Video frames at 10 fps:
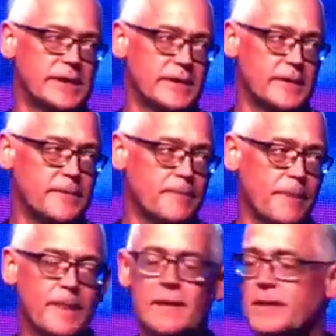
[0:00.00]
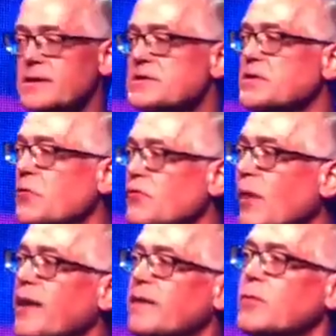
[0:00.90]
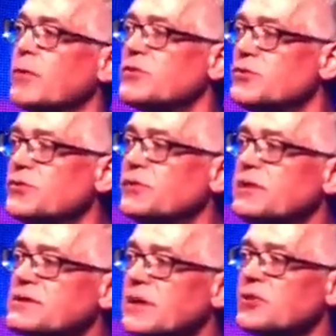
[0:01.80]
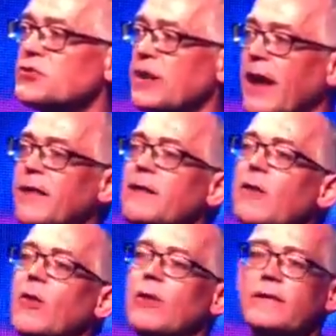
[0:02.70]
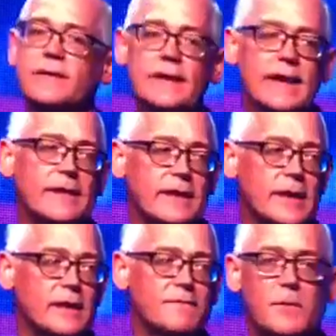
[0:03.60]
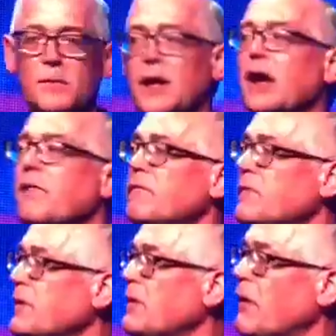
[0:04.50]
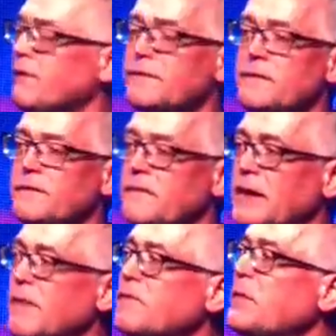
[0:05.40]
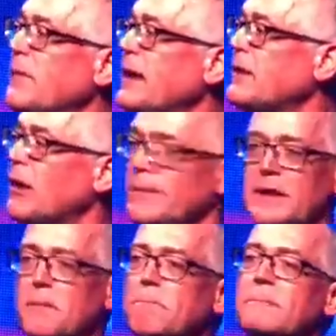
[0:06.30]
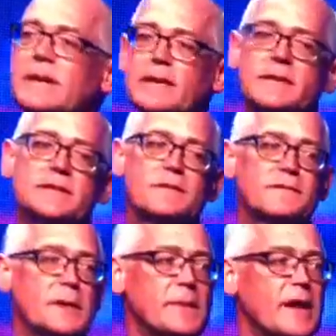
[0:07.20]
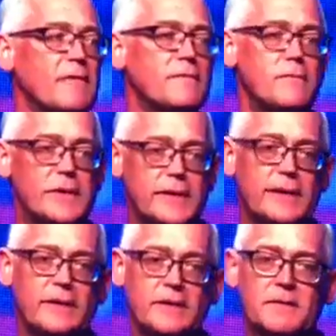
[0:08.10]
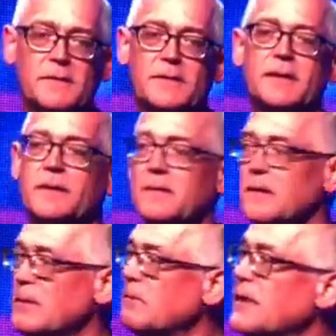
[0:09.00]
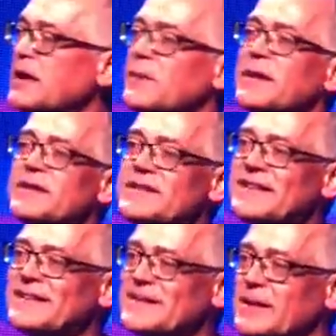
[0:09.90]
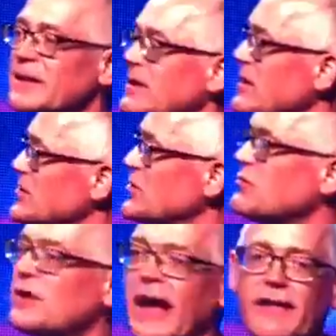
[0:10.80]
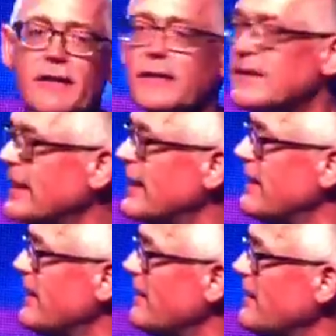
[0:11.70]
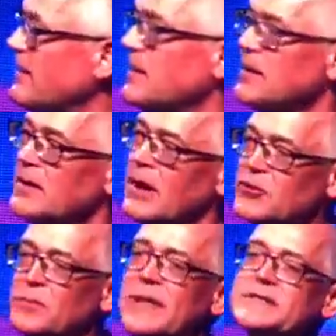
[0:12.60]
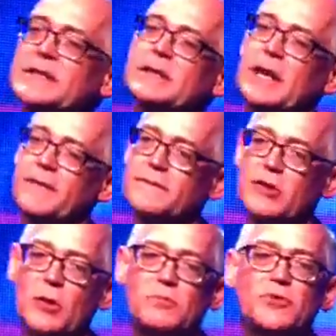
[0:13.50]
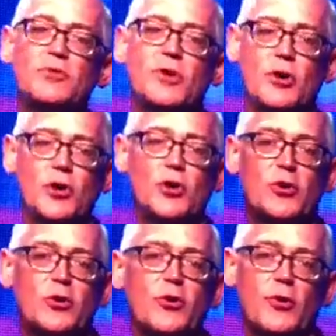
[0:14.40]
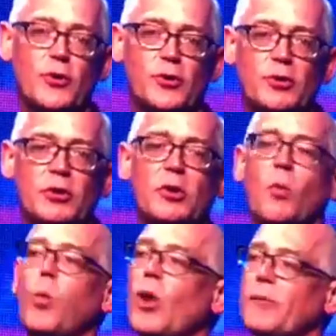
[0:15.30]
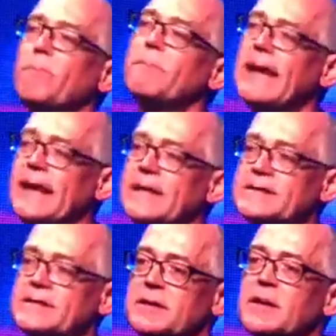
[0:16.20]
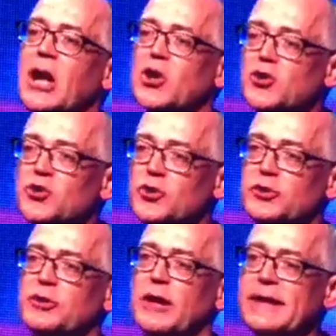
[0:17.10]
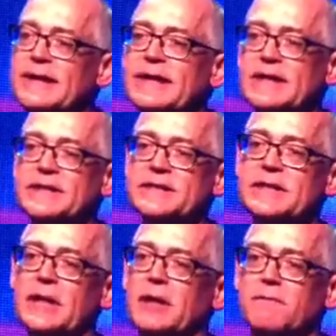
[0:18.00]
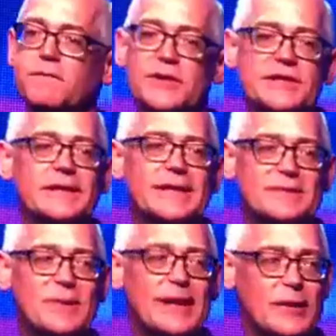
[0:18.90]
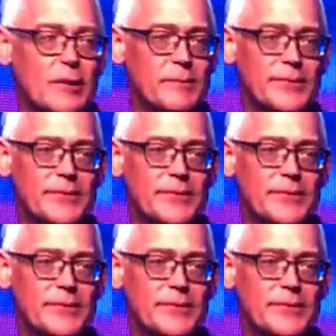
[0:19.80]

Yeah? So rather what you do is that you gather all the data in from every pickup. There are millions of them every day in many, many cities. Yeah? So you gather the data and you basically have the computer learn what makes a good and easy and frictionless pickup.